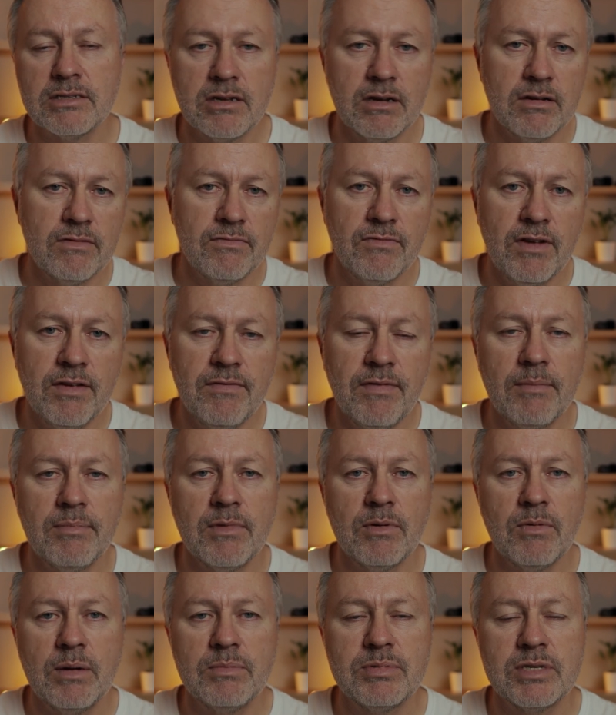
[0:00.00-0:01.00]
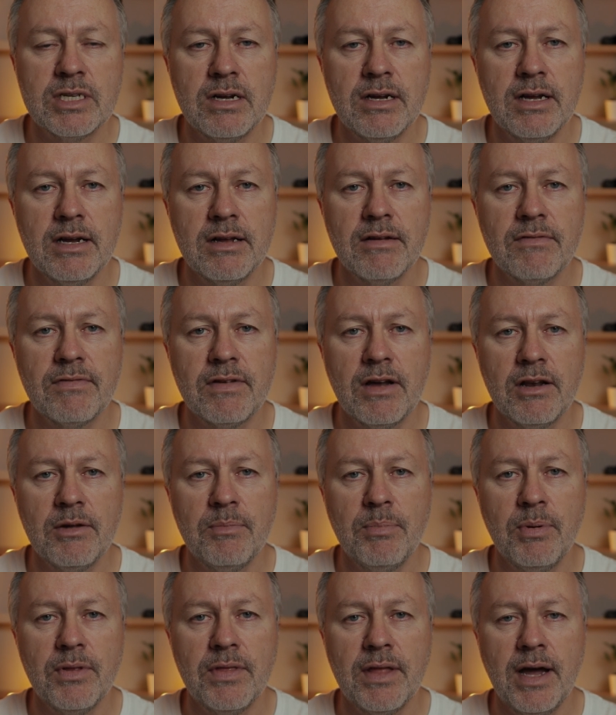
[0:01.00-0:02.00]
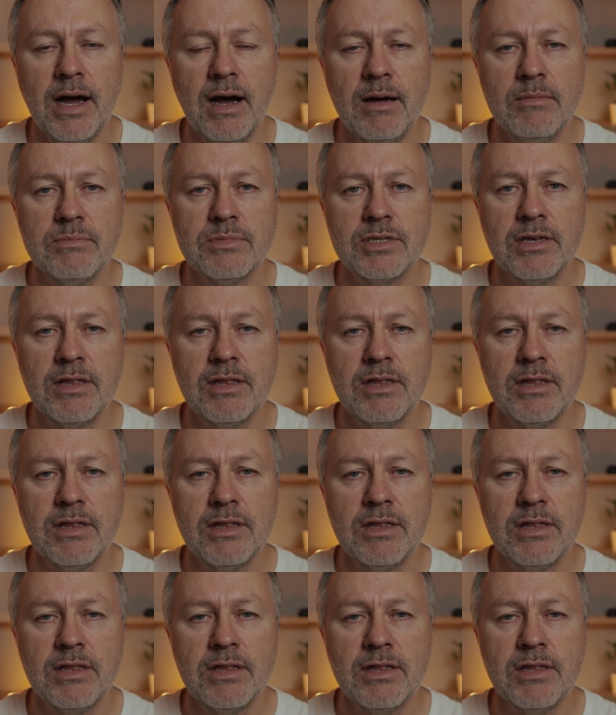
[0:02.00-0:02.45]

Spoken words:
So I've revamped the website and I've kind of put that up,